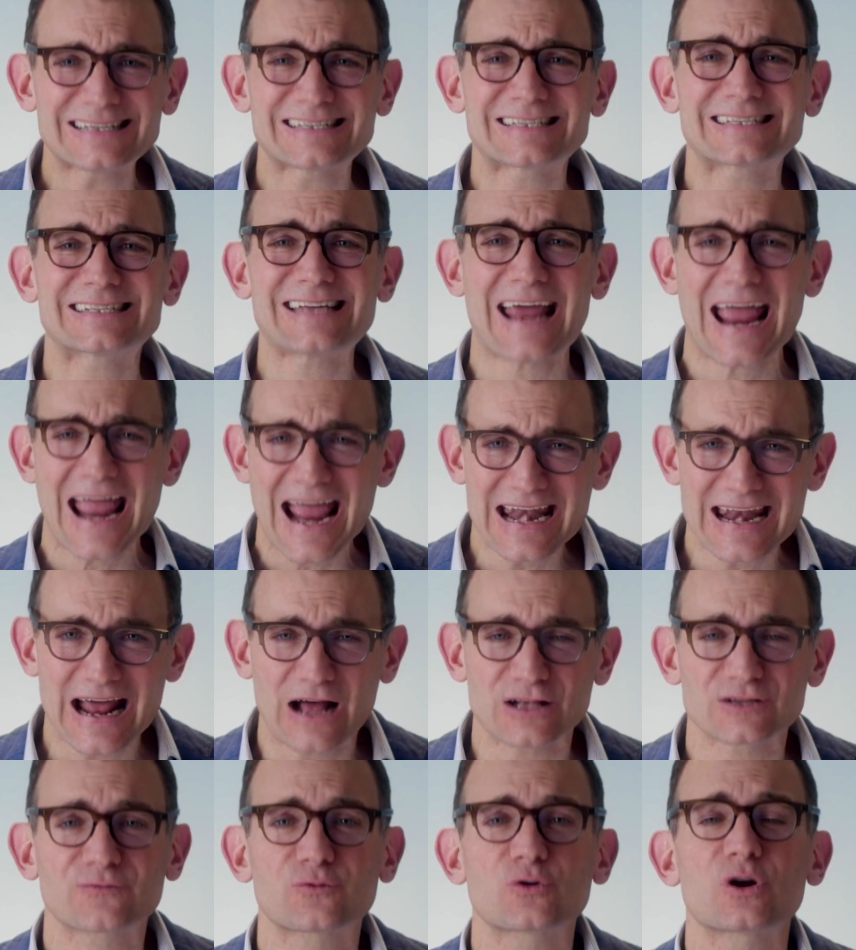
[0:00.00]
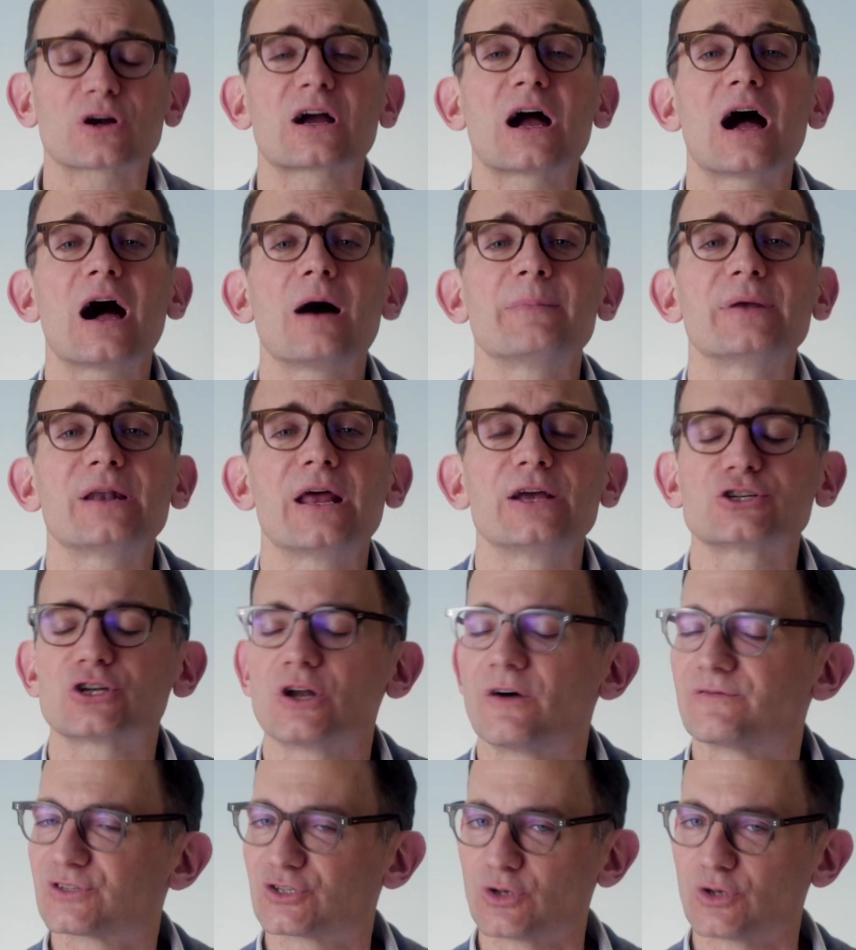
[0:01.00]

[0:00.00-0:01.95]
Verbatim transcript: standouts for a combination of